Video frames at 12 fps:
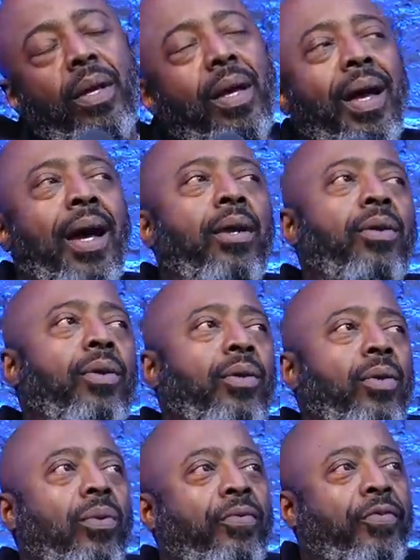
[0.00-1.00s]
How do you
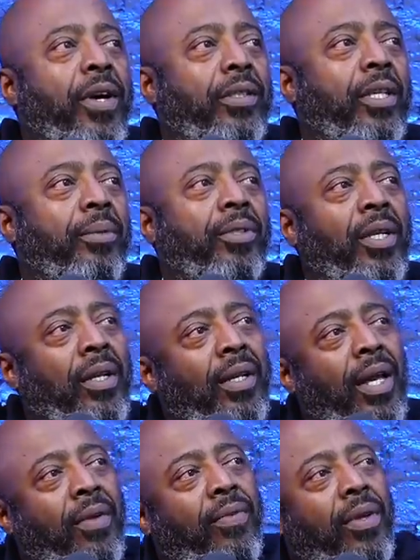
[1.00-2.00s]
do fucked up shit in your
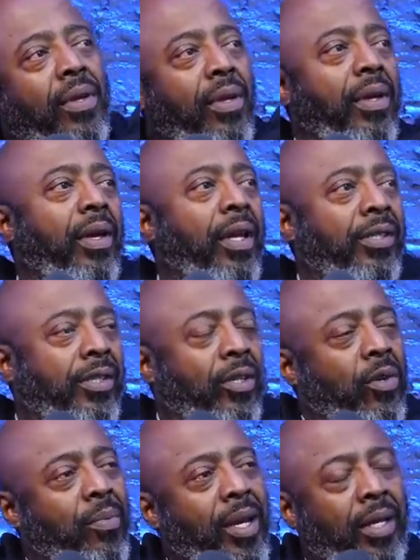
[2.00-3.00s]
life and
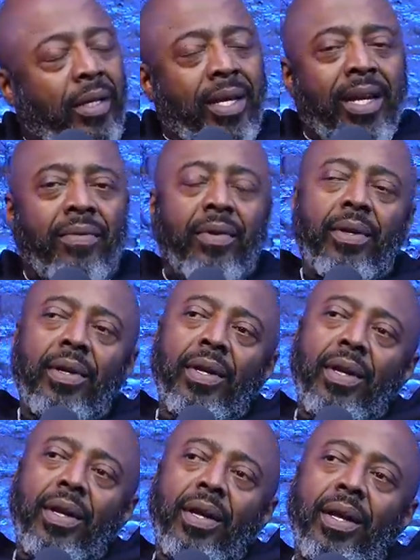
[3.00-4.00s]
still make it to heaven?
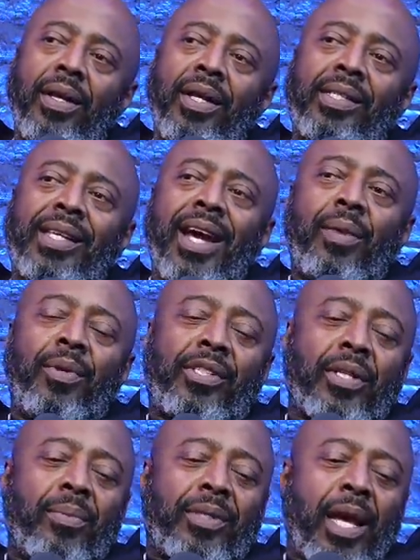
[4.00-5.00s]
There's got to be
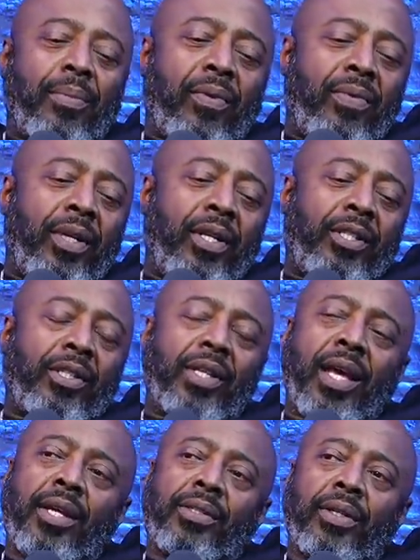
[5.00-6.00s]
some type of religious
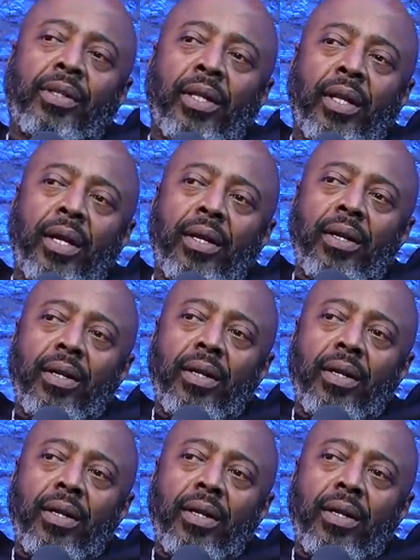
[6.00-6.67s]
answer to that.